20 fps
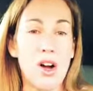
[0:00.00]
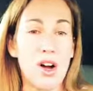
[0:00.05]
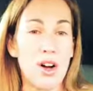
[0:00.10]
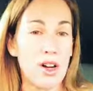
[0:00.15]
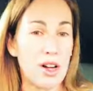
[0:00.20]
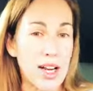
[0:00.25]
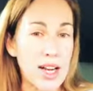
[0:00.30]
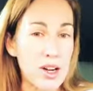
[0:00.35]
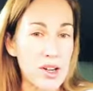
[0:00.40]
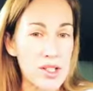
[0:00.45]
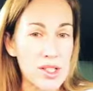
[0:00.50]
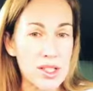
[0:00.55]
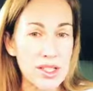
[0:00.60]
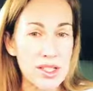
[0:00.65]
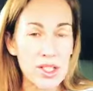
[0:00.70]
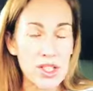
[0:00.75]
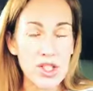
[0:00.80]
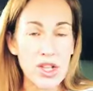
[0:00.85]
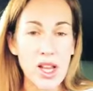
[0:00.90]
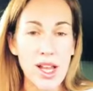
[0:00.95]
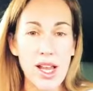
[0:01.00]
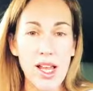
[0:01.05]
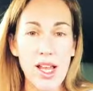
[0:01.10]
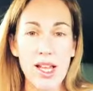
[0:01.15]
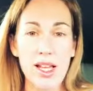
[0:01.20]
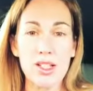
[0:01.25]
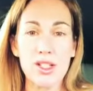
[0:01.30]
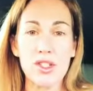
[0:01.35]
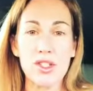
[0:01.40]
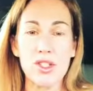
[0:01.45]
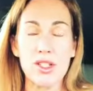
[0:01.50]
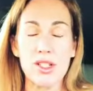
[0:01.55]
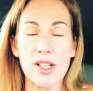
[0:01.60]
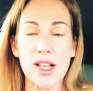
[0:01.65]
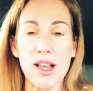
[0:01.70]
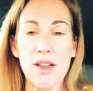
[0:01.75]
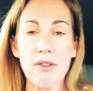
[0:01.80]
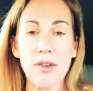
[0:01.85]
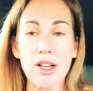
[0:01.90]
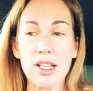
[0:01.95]
Our hair is going to change.
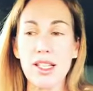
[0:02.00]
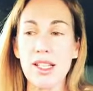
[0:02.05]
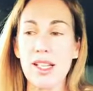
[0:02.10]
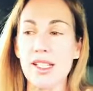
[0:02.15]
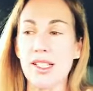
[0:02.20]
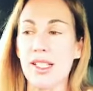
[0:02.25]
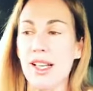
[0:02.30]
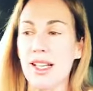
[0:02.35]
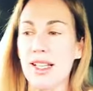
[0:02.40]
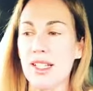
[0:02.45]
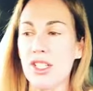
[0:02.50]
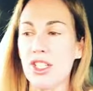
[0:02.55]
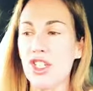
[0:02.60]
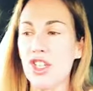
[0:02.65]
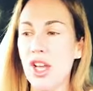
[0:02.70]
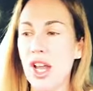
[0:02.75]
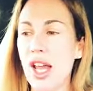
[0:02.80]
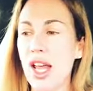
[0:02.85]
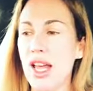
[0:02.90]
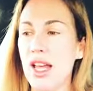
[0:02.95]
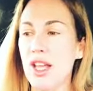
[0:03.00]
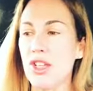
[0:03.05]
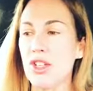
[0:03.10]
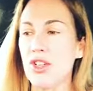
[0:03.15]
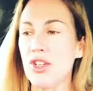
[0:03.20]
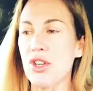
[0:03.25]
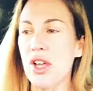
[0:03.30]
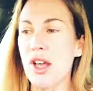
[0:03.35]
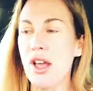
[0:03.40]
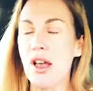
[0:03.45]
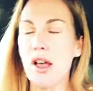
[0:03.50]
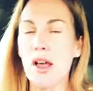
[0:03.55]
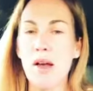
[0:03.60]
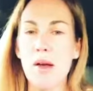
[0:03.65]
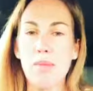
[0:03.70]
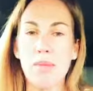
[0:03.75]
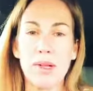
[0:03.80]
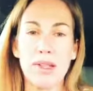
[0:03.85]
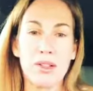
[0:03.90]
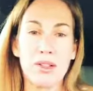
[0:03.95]
Everything's going to change.
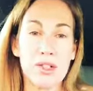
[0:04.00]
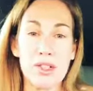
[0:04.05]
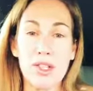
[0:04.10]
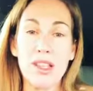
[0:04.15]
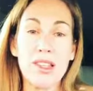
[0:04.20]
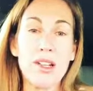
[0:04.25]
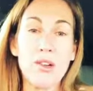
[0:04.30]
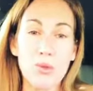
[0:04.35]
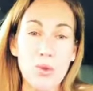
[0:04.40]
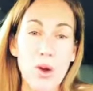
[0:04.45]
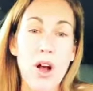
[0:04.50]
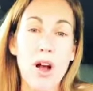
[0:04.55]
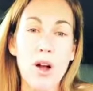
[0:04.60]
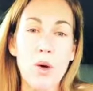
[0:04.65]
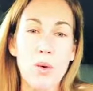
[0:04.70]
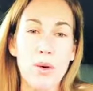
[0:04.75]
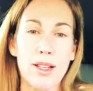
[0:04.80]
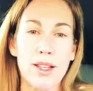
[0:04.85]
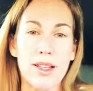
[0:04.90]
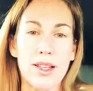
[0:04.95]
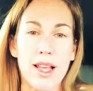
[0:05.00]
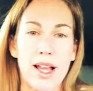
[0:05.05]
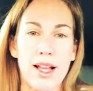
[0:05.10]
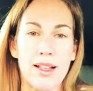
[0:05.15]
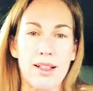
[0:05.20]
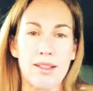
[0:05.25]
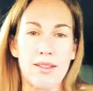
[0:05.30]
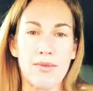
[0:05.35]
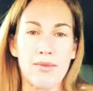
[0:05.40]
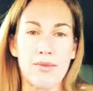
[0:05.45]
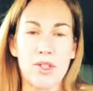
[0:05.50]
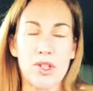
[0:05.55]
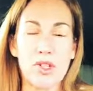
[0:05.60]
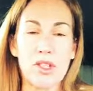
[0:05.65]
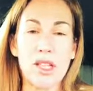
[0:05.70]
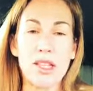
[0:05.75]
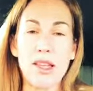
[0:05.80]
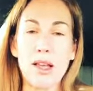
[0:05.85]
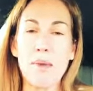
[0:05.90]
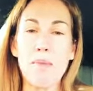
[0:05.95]
But there's nothing wrong with that. There's
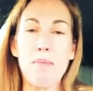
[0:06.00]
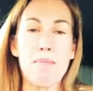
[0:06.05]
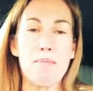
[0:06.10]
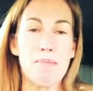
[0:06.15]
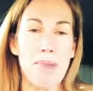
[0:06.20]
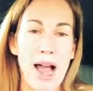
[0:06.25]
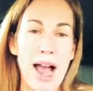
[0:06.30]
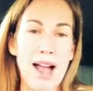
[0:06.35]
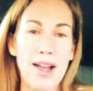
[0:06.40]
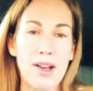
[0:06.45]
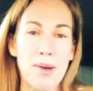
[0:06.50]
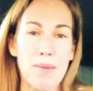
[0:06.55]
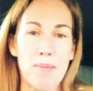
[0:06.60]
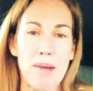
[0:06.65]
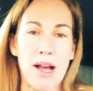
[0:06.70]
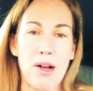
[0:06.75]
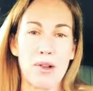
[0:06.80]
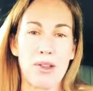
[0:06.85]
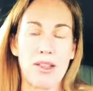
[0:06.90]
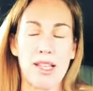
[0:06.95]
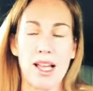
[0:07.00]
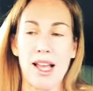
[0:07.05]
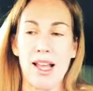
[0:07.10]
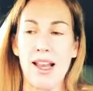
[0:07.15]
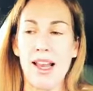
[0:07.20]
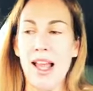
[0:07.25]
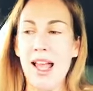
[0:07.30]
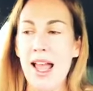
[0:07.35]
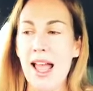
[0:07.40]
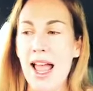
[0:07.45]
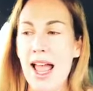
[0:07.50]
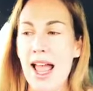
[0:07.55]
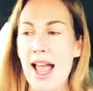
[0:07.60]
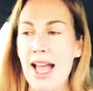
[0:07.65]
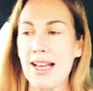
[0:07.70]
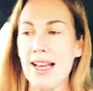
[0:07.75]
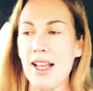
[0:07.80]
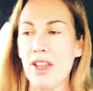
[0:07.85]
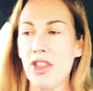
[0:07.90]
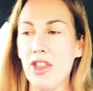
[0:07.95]
nothing bad about that.
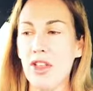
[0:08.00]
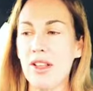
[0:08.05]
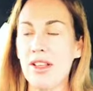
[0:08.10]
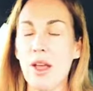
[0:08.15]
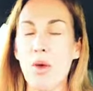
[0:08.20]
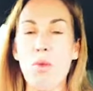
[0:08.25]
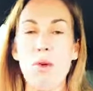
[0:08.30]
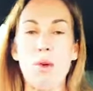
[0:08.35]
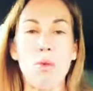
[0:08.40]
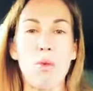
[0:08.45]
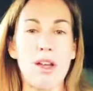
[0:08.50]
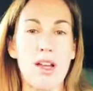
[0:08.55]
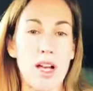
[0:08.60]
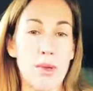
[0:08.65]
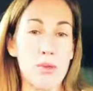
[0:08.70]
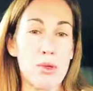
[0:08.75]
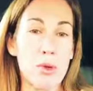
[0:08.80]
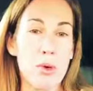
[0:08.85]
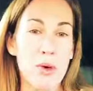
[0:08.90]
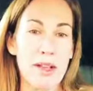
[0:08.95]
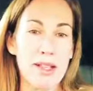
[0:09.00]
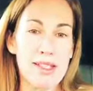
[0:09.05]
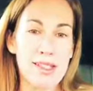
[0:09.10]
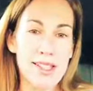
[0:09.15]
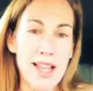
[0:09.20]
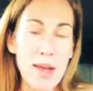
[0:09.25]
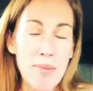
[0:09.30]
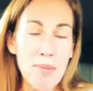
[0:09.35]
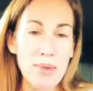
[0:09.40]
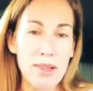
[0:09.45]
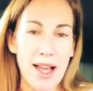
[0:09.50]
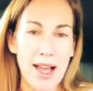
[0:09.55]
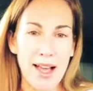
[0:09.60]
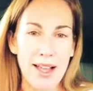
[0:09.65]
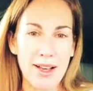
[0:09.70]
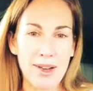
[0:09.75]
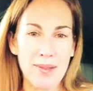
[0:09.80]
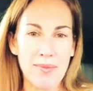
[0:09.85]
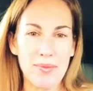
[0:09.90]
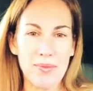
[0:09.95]
And I think that when we come to accept
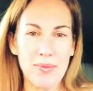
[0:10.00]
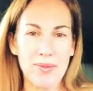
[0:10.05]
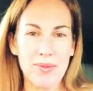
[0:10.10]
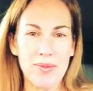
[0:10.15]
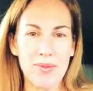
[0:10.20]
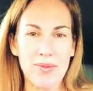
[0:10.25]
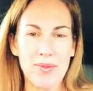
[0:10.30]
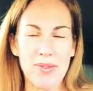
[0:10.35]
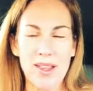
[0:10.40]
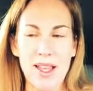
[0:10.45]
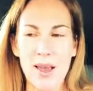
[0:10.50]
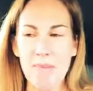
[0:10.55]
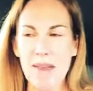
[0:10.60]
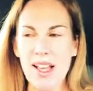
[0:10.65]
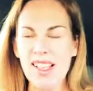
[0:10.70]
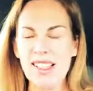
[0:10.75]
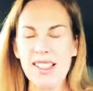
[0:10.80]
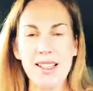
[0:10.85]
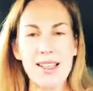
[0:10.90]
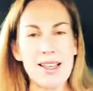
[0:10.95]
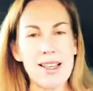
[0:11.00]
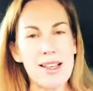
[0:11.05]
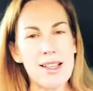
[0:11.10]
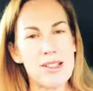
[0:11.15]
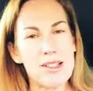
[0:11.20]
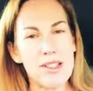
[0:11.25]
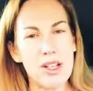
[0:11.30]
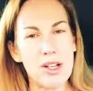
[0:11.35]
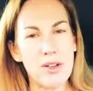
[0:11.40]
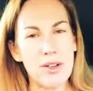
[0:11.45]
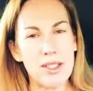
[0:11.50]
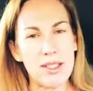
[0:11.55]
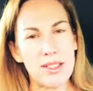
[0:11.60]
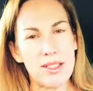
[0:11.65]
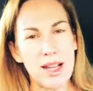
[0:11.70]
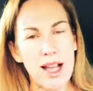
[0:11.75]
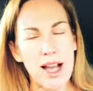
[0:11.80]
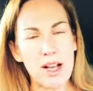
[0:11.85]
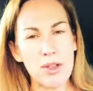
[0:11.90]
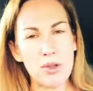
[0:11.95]
that, it makes it easier
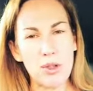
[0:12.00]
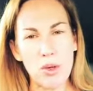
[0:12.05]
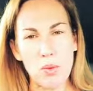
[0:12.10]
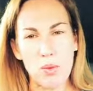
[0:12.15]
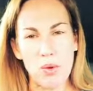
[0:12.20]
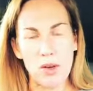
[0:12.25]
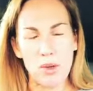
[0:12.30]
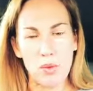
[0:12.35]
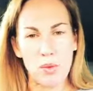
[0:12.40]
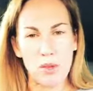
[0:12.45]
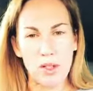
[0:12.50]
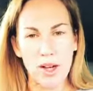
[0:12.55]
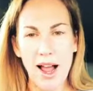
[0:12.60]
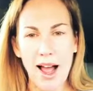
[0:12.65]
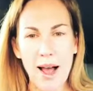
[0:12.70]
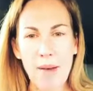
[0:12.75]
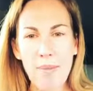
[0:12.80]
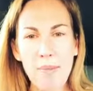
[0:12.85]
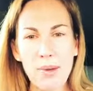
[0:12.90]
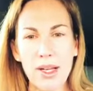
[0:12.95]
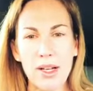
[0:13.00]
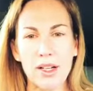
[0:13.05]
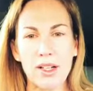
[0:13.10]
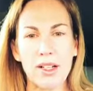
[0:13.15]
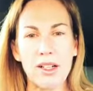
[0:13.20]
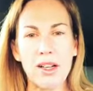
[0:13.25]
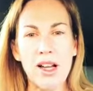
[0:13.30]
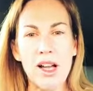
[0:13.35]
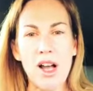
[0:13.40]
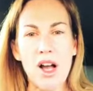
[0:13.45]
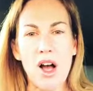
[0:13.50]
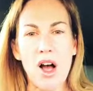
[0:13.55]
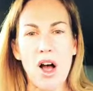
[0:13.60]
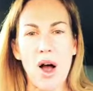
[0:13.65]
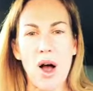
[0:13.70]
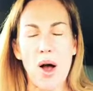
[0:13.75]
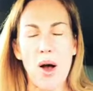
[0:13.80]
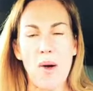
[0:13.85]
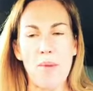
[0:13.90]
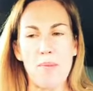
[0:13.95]
and actually we're happier
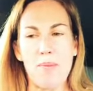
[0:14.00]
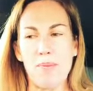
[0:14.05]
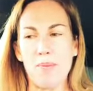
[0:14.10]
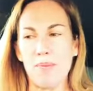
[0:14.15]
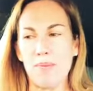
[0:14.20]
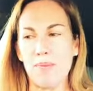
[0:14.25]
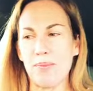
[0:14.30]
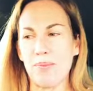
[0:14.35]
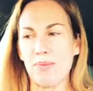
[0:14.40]
um,